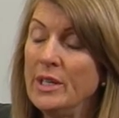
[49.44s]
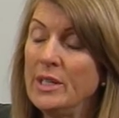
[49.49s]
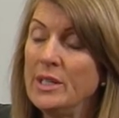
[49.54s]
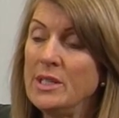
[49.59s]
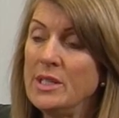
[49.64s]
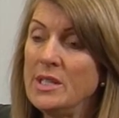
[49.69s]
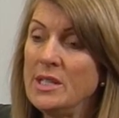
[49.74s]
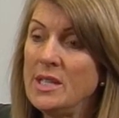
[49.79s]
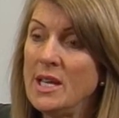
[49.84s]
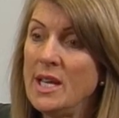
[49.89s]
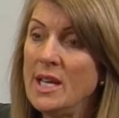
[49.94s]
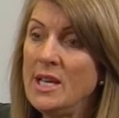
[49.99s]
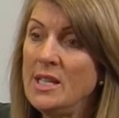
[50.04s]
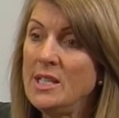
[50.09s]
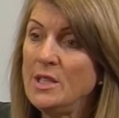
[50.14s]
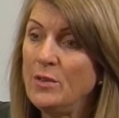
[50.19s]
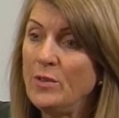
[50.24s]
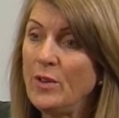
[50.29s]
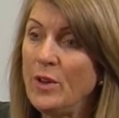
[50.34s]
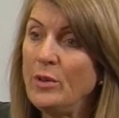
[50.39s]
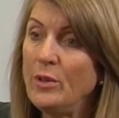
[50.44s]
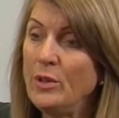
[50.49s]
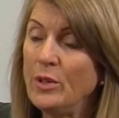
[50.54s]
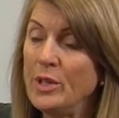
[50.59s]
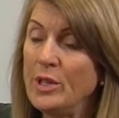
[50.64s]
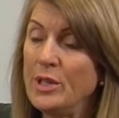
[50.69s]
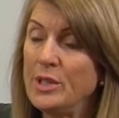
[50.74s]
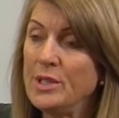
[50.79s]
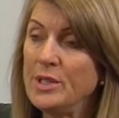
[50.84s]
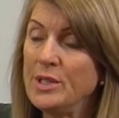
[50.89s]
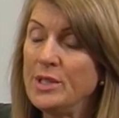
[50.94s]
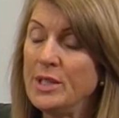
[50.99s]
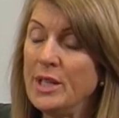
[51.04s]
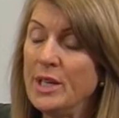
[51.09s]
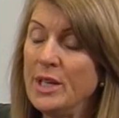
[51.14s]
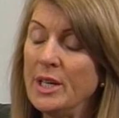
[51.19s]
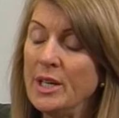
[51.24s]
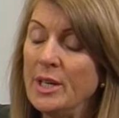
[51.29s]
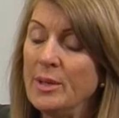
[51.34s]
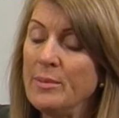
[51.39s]
And today's focus
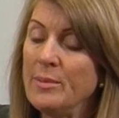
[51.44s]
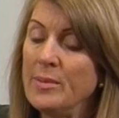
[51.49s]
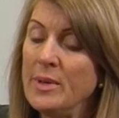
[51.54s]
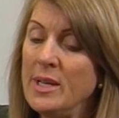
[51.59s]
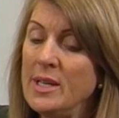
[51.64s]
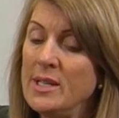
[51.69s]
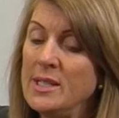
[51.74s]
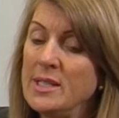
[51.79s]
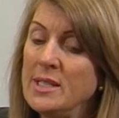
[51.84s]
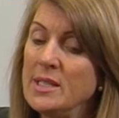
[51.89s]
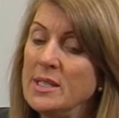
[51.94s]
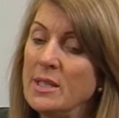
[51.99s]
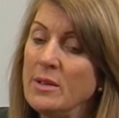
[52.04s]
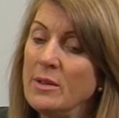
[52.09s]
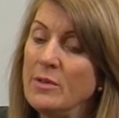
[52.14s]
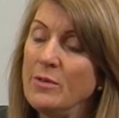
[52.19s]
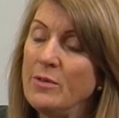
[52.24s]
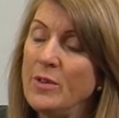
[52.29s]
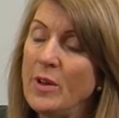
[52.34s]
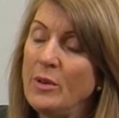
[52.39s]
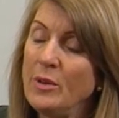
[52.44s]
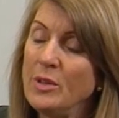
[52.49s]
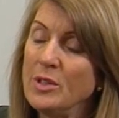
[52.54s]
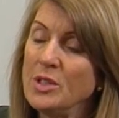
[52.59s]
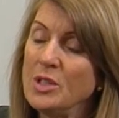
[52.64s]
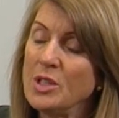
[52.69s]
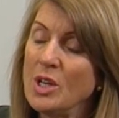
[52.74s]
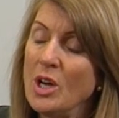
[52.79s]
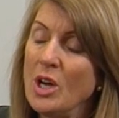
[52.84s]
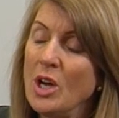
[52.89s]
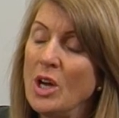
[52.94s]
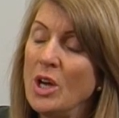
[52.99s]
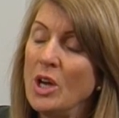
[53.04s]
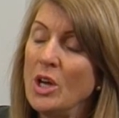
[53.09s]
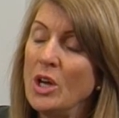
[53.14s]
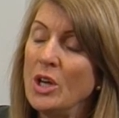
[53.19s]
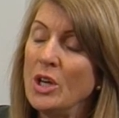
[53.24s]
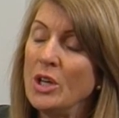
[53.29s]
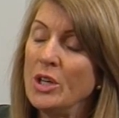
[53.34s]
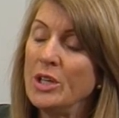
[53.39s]
um, is focused
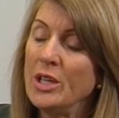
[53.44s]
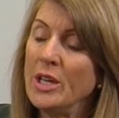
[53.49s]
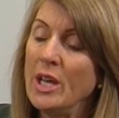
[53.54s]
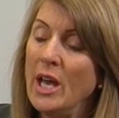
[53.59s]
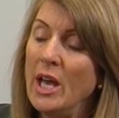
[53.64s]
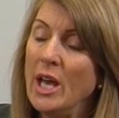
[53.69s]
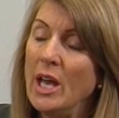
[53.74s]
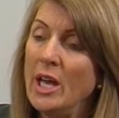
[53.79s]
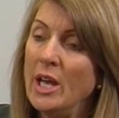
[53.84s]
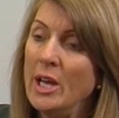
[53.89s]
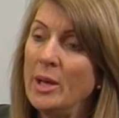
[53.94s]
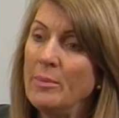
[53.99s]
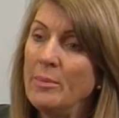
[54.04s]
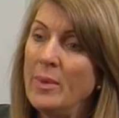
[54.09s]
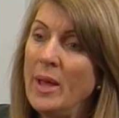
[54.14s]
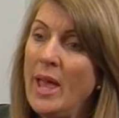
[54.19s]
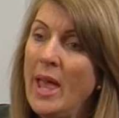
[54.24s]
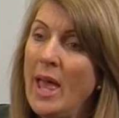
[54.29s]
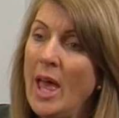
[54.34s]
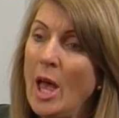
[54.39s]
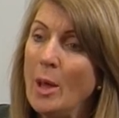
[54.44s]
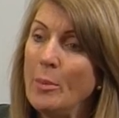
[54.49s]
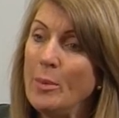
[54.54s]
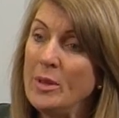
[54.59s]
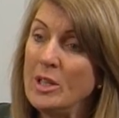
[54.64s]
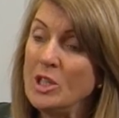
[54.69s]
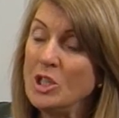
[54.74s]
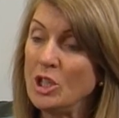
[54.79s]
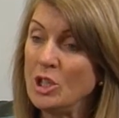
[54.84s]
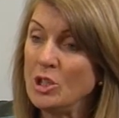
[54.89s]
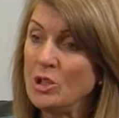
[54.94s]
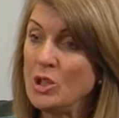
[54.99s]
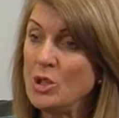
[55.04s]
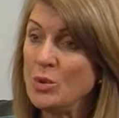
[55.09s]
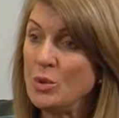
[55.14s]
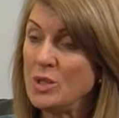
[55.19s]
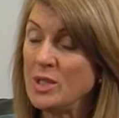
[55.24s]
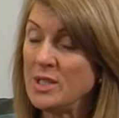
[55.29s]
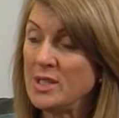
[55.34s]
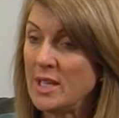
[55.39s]
on um, helping the children
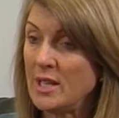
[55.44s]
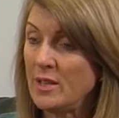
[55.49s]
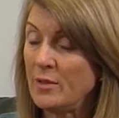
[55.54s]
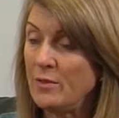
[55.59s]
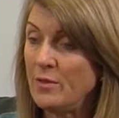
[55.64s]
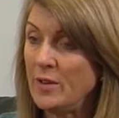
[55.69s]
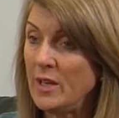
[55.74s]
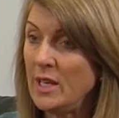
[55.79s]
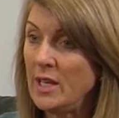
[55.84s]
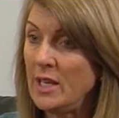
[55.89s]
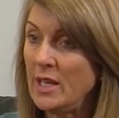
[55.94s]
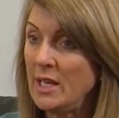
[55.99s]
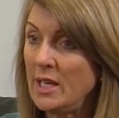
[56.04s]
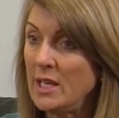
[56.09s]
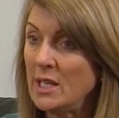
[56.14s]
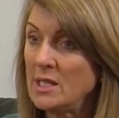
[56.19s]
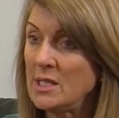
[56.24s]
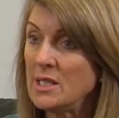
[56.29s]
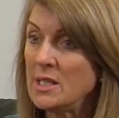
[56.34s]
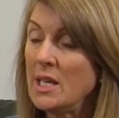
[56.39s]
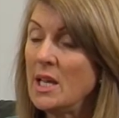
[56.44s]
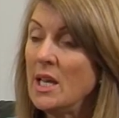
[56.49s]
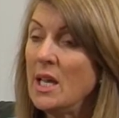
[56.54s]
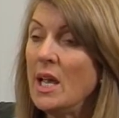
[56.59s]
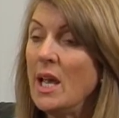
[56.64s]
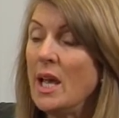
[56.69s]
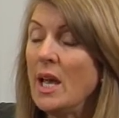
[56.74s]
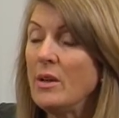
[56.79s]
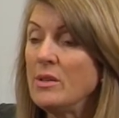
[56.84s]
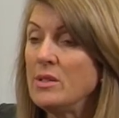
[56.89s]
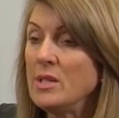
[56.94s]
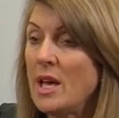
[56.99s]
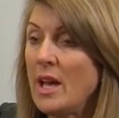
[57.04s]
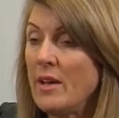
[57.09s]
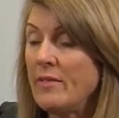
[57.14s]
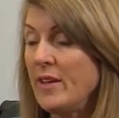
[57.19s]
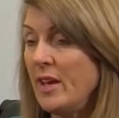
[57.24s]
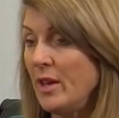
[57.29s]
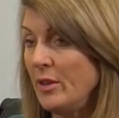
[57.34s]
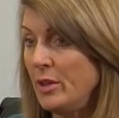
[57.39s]
to understand the feelings, how to
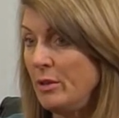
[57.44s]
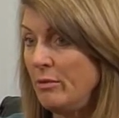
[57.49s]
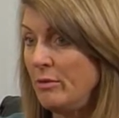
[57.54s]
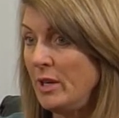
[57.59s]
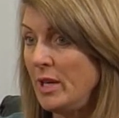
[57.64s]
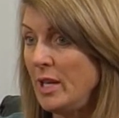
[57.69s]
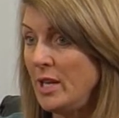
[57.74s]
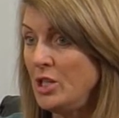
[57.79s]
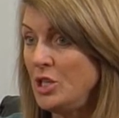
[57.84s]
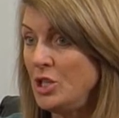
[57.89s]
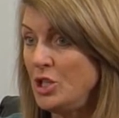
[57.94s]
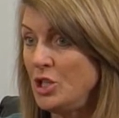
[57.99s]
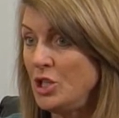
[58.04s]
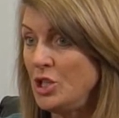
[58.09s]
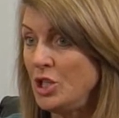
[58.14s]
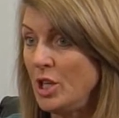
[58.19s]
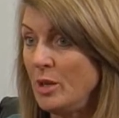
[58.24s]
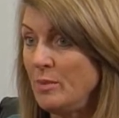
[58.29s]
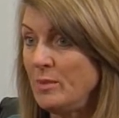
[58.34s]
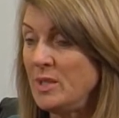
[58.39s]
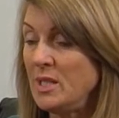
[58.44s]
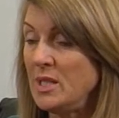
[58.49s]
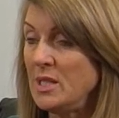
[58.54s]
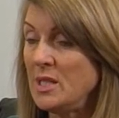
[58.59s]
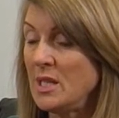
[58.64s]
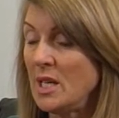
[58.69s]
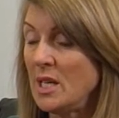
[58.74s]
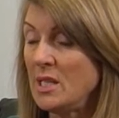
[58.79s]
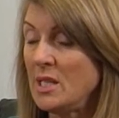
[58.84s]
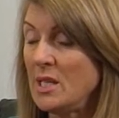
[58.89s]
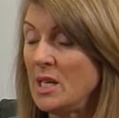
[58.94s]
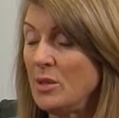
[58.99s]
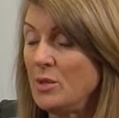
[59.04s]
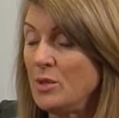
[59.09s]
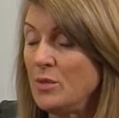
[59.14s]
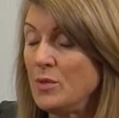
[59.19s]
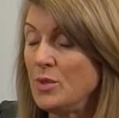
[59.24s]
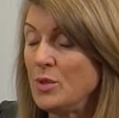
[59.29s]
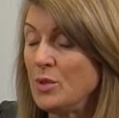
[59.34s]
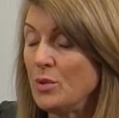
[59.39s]
have healthy relationships inside and out
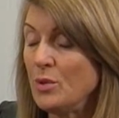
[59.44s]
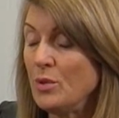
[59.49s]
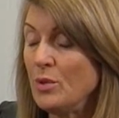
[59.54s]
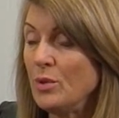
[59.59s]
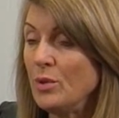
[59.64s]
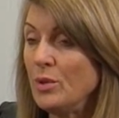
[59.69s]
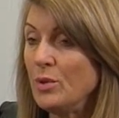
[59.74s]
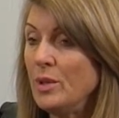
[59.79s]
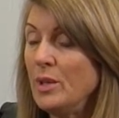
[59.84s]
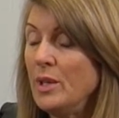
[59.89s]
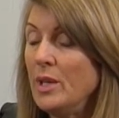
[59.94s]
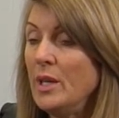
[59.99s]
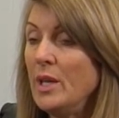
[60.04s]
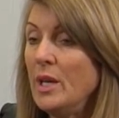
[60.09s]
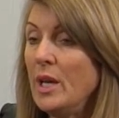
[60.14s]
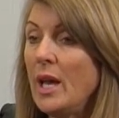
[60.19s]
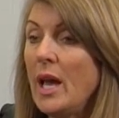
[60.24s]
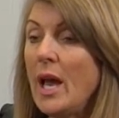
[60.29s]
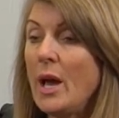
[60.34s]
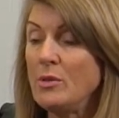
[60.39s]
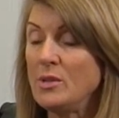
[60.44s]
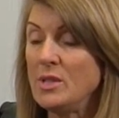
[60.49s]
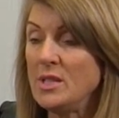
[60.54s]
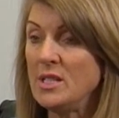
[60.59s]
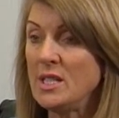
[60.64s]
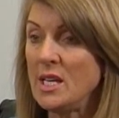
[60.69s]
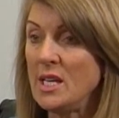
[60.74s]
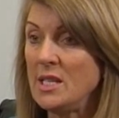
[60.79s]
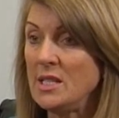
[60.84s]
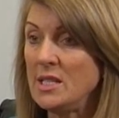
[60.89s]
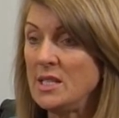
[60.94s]
of school, how to stay